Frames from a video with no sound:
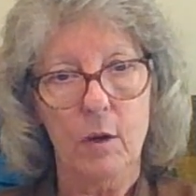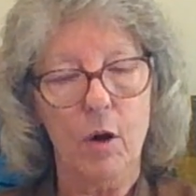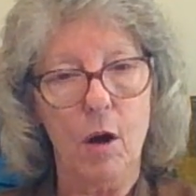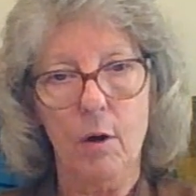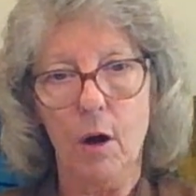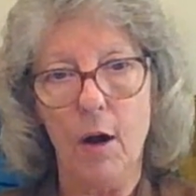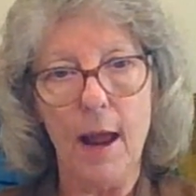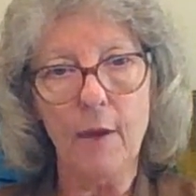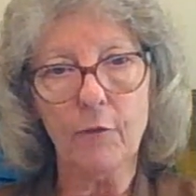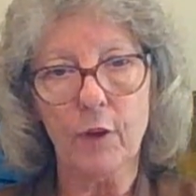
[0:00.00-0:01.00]
our,
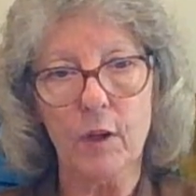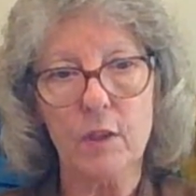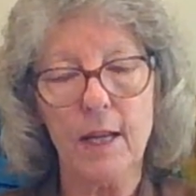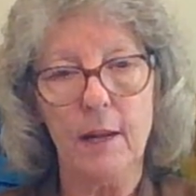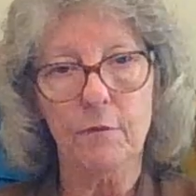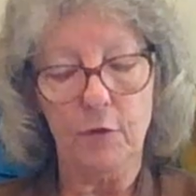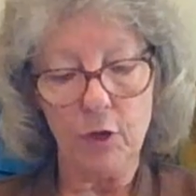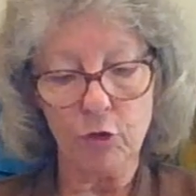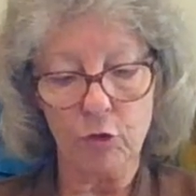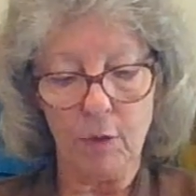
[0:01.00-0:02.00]
our efforts and
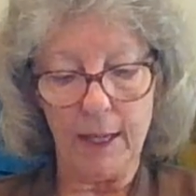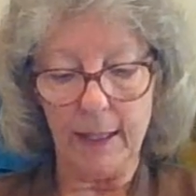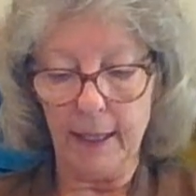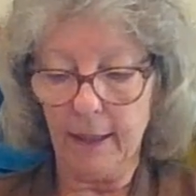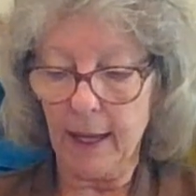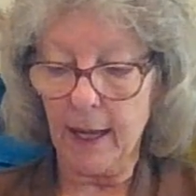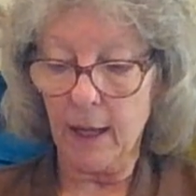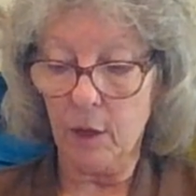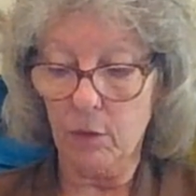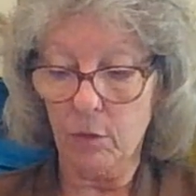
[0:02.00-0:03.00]
frustrating,
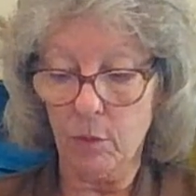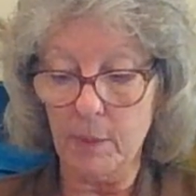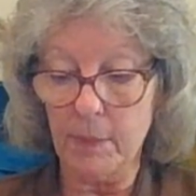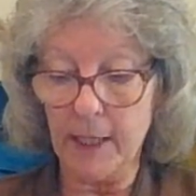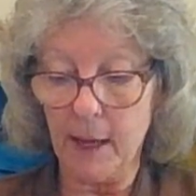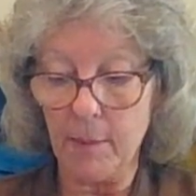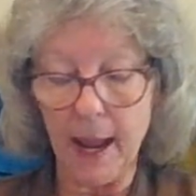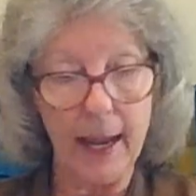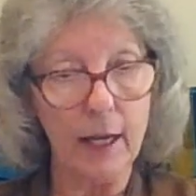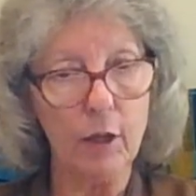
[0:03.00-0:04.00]
and we become
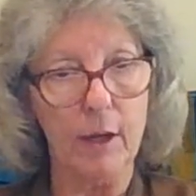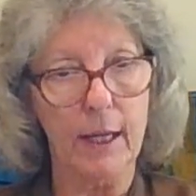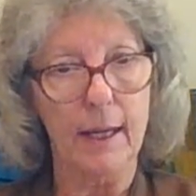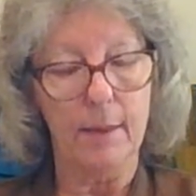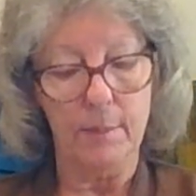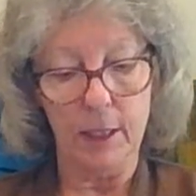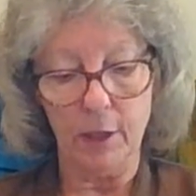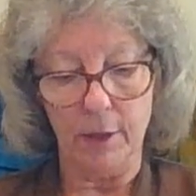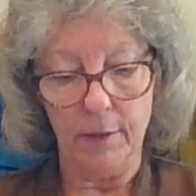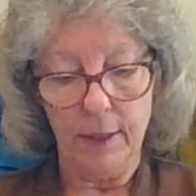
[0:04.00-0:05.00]
angry and
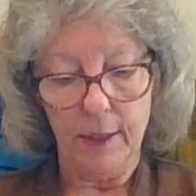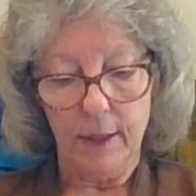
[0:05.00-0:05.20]
bitter.